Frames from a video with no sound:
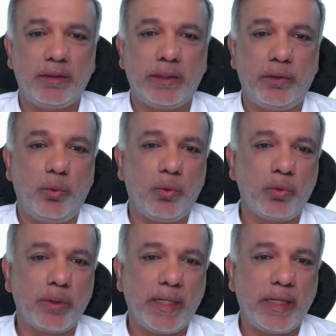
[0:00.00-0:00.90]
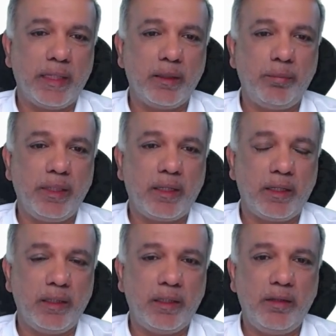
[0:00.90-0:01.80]
So logo can either be
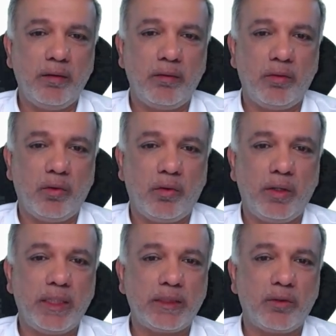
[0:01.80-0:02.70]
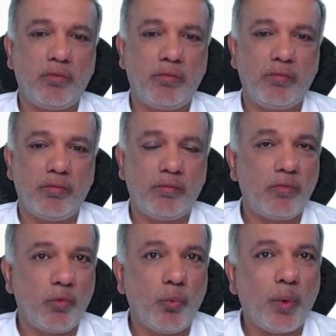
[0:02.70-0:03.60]
colored or as a
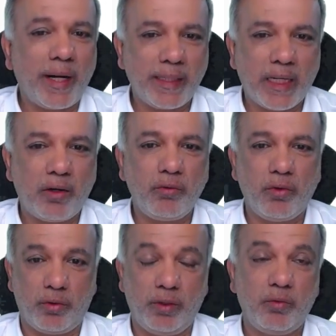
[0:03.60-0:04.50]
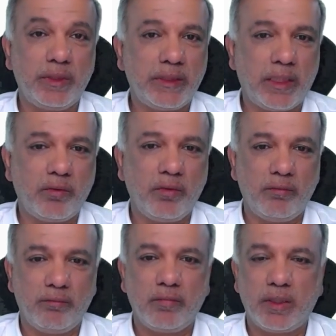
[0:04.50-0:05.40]
white out or reversed out
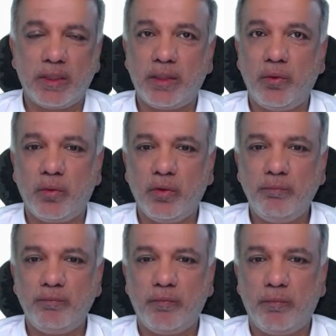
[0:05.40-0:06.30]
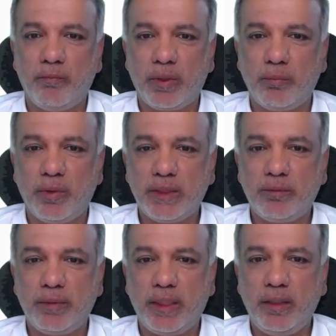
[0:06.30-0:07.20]
uh, logo, but
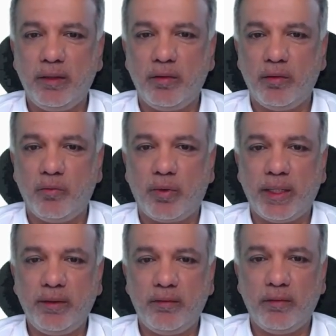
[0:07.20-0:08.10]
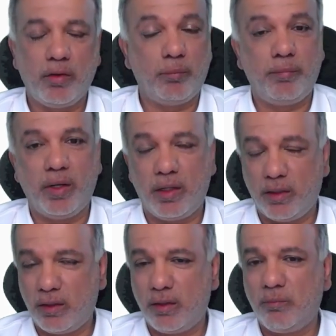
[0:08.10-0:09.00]
must be white or
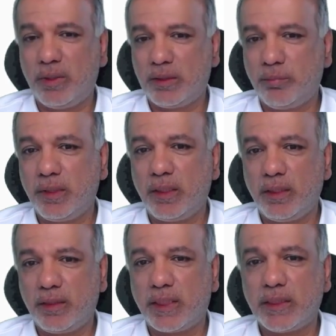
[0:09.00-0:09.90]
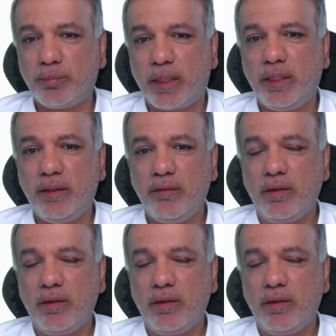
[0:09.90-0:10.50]
uh, must be transparent,